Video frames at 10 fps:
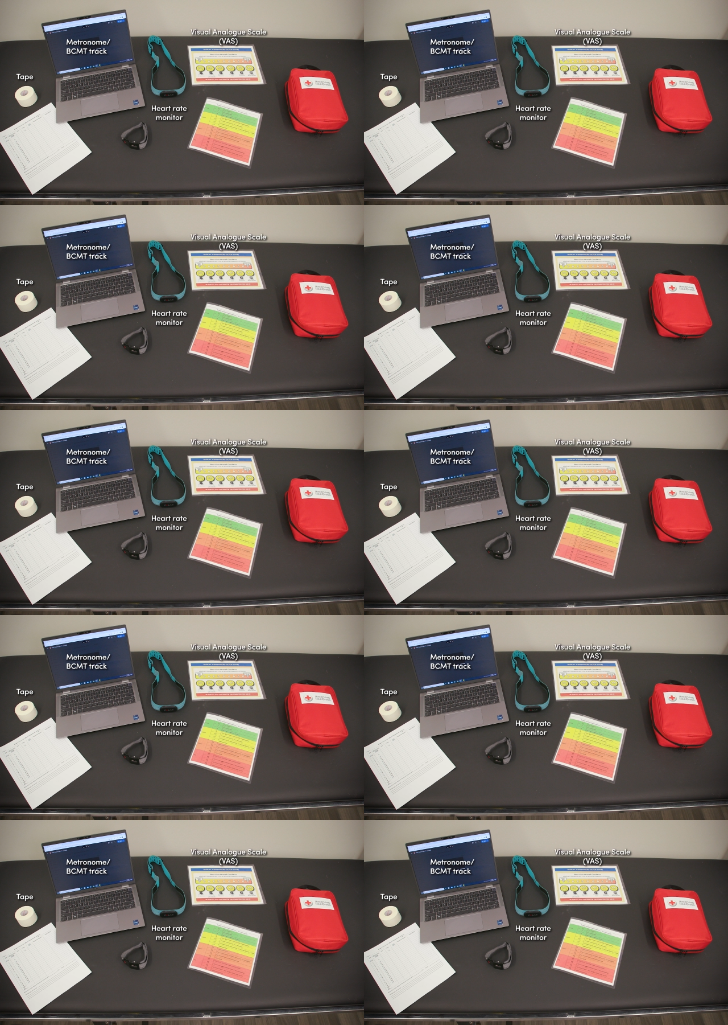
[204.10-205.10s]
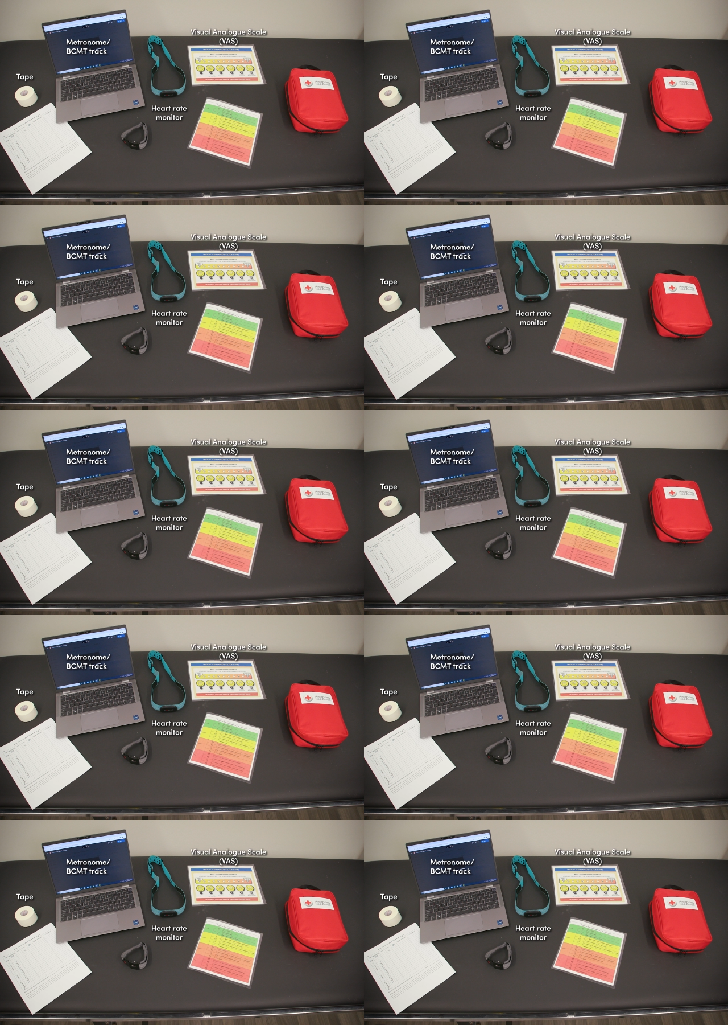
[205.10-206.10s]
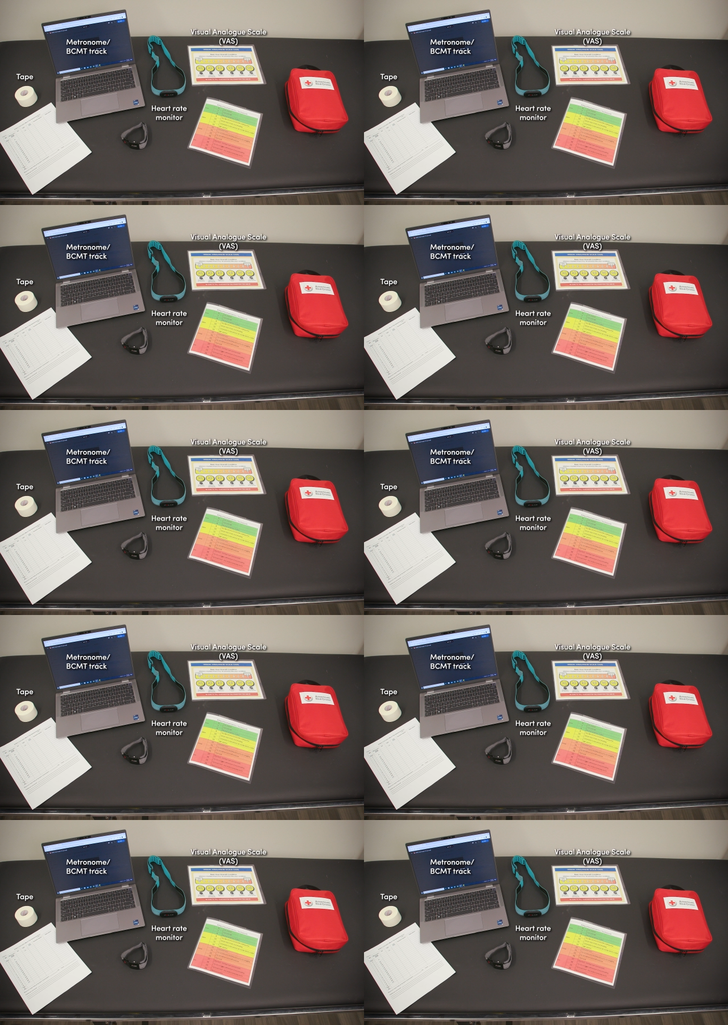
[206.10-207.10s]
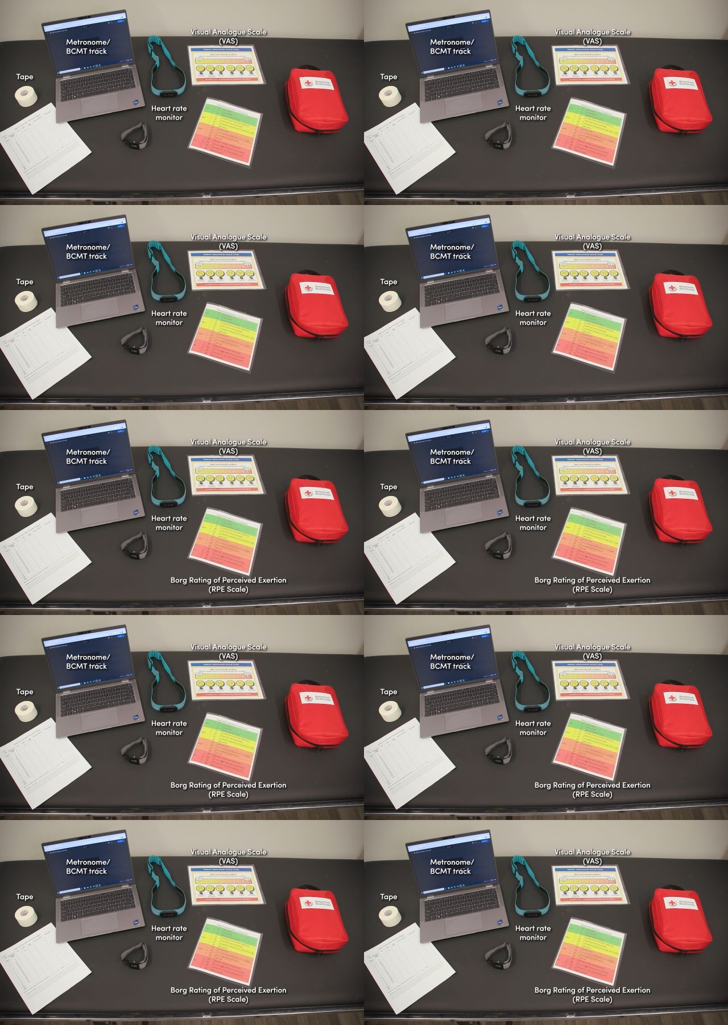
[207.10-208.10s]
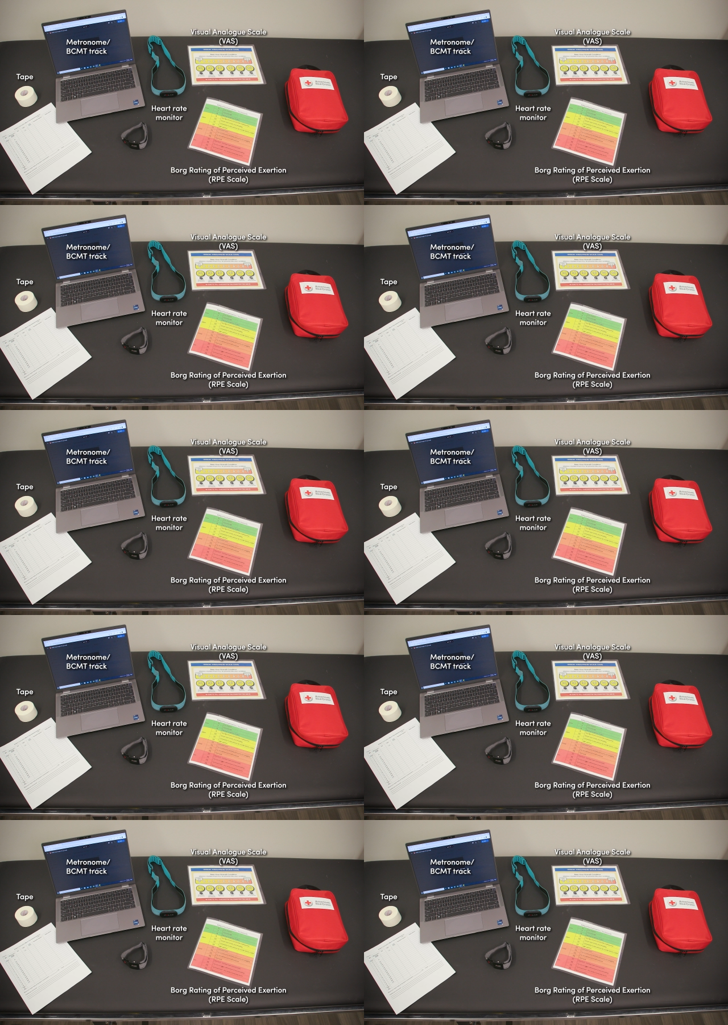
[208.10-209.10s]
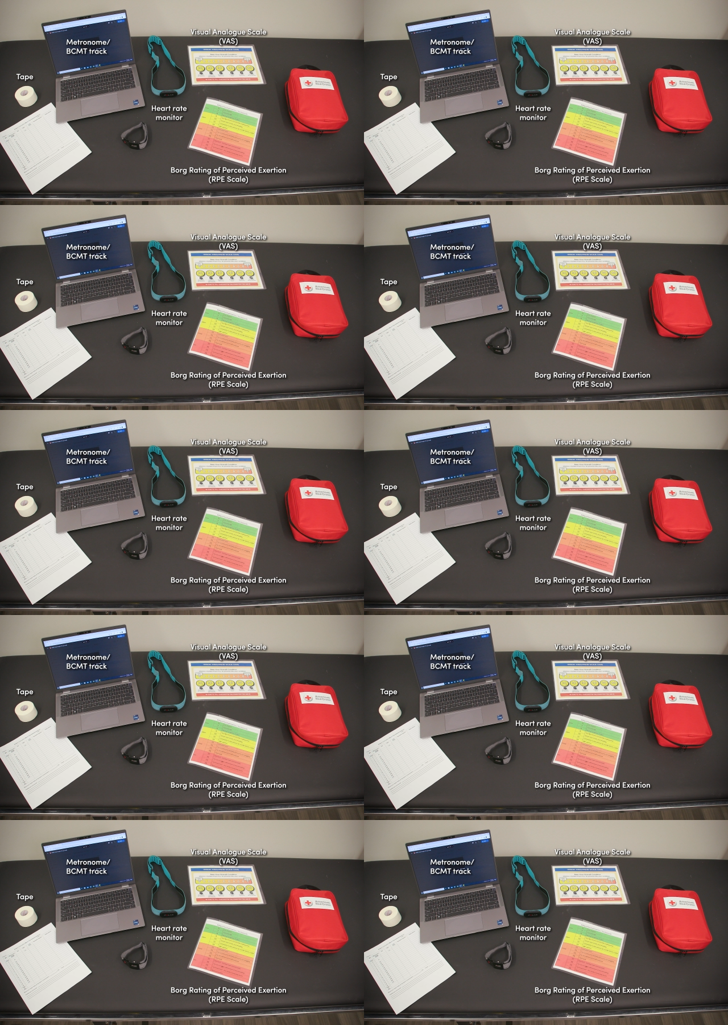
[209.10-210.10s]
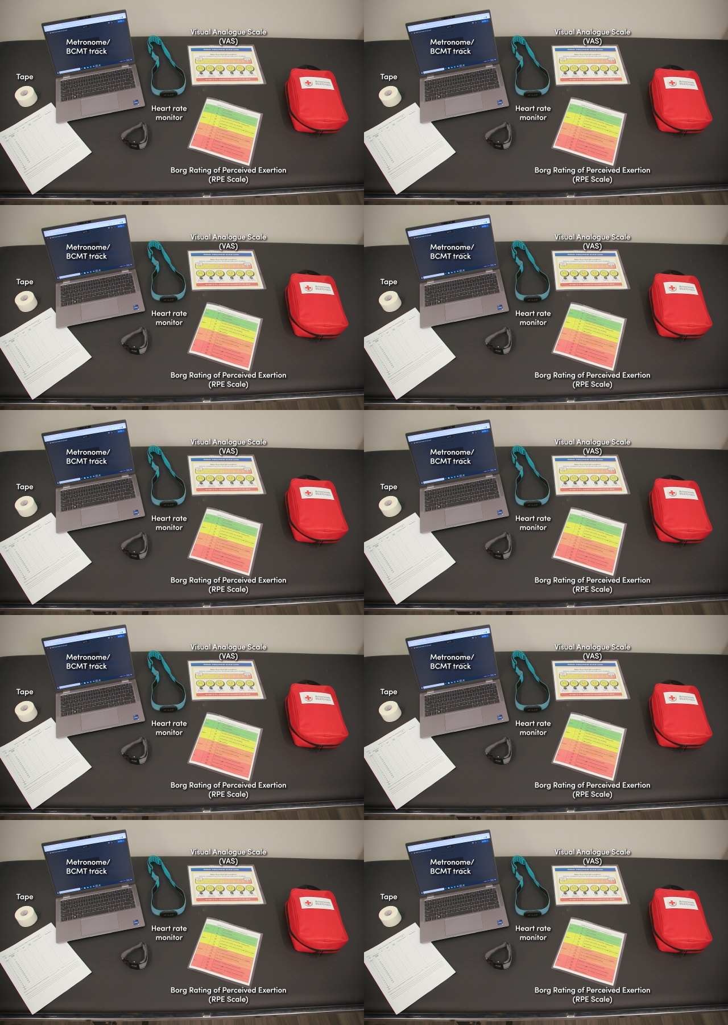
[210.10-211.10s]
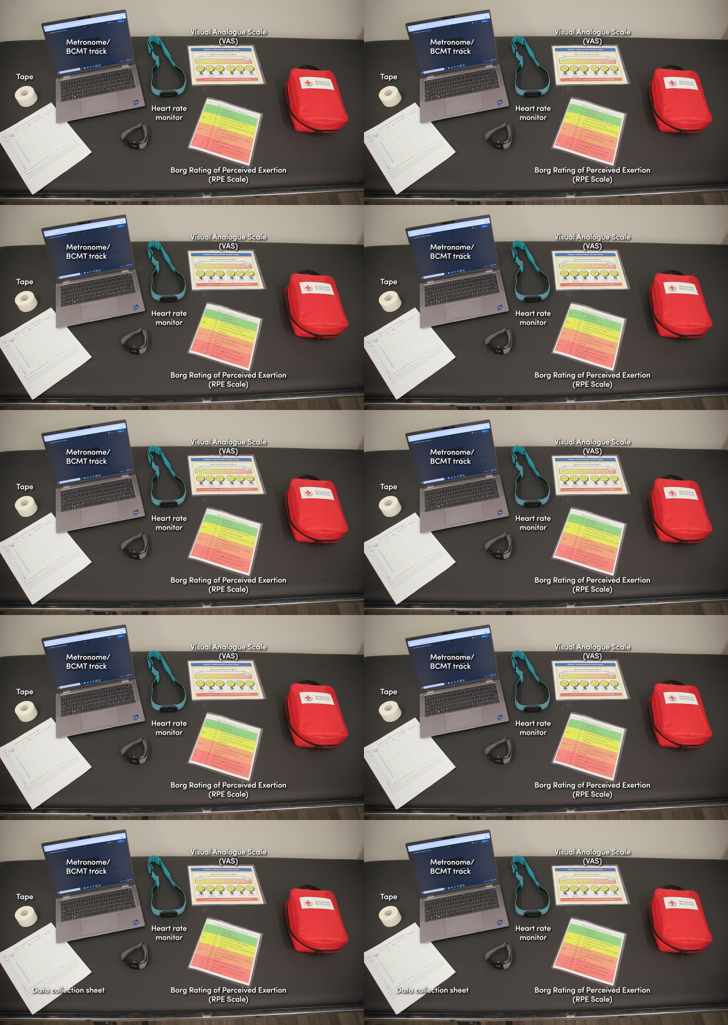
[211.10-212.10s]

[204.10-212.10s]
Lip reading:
(no speaker visible)